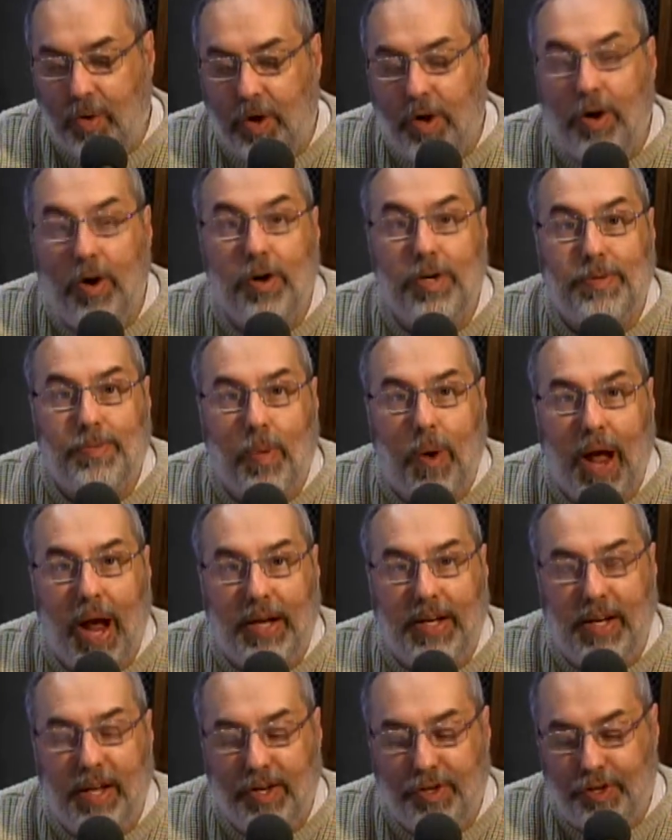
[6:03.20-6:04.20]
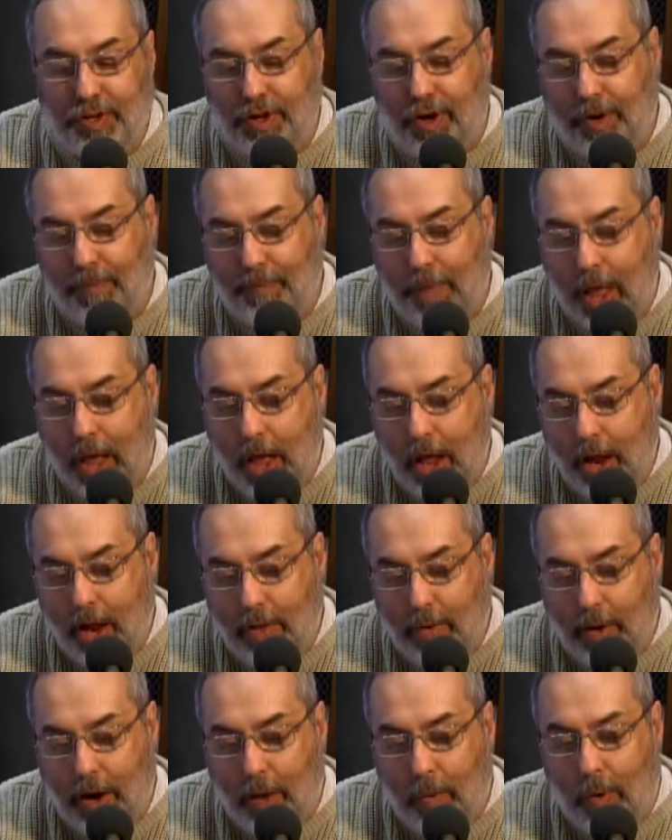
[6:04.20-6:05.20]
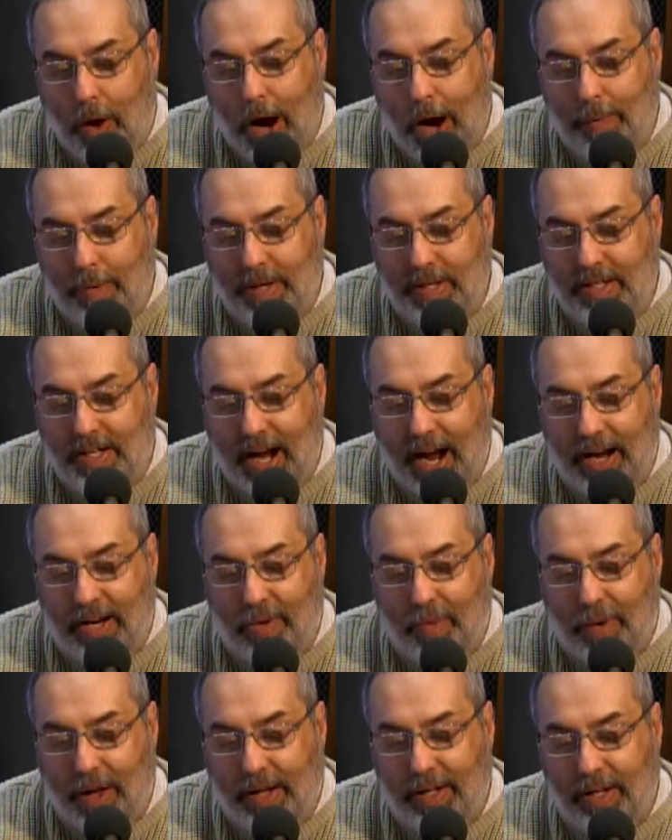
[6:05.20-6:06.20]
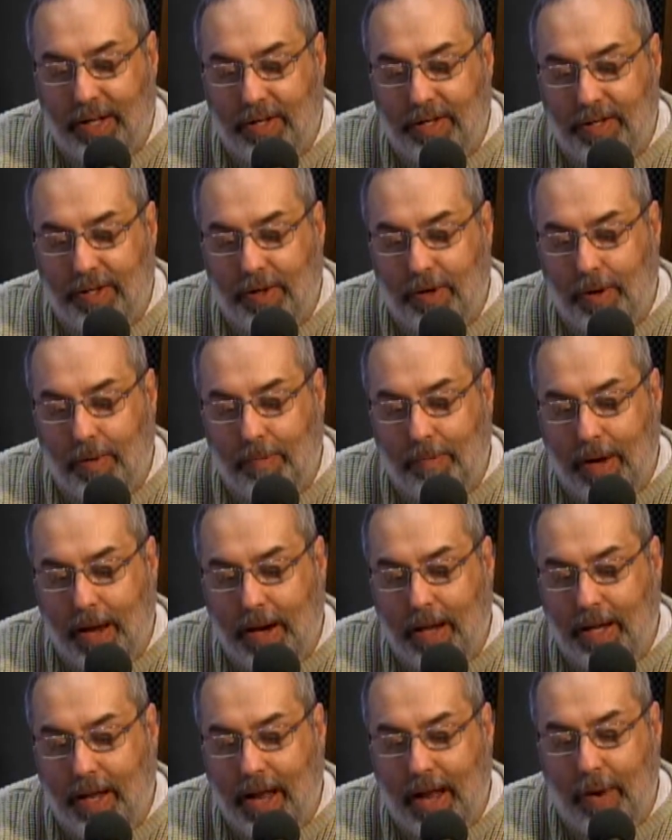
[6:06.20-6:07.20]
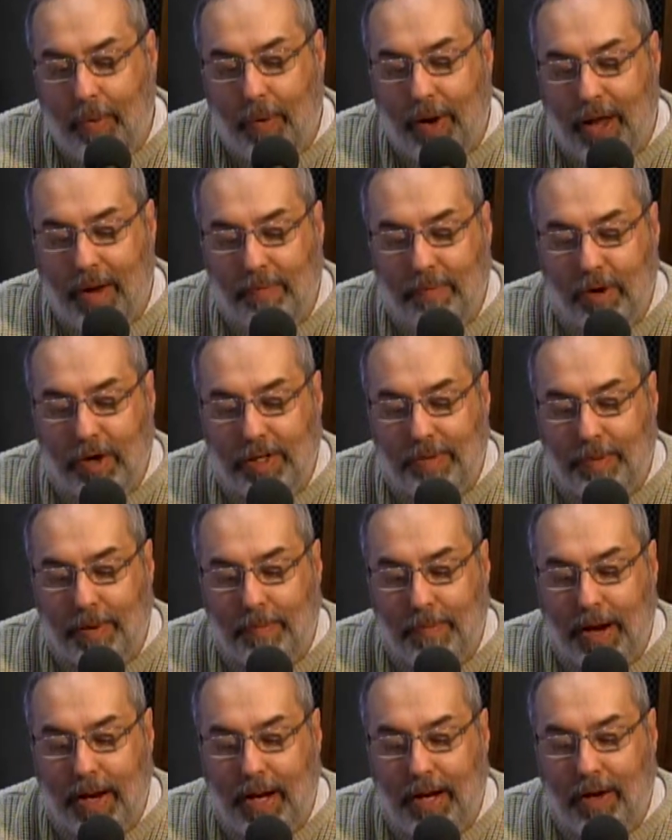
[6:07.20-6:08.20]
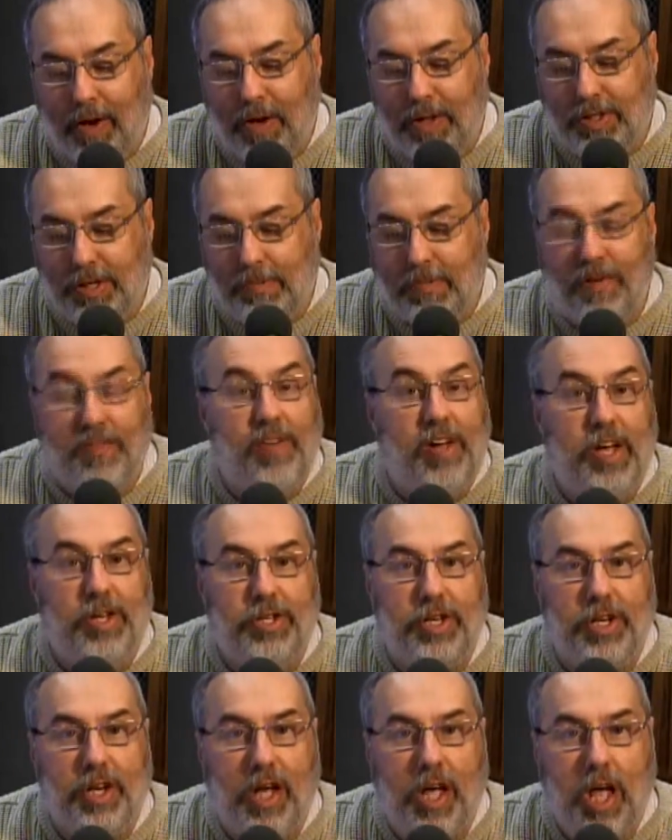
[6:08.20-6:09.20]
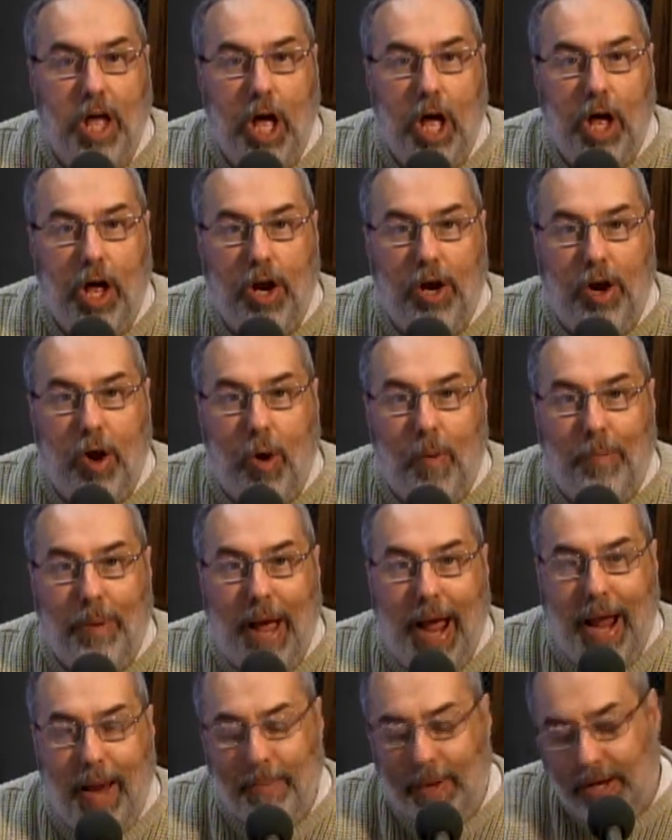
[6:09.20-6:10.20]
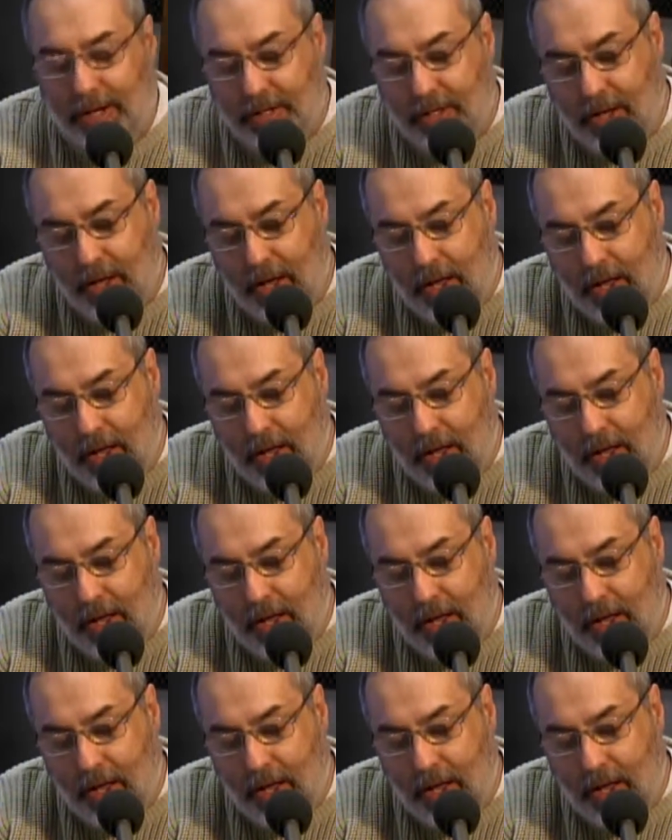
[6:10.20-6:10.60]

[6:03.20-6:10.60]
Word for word: or nurse practitioner. The requirement is tied directly to Medicaid reimbursement, meaning no supervision, no payment.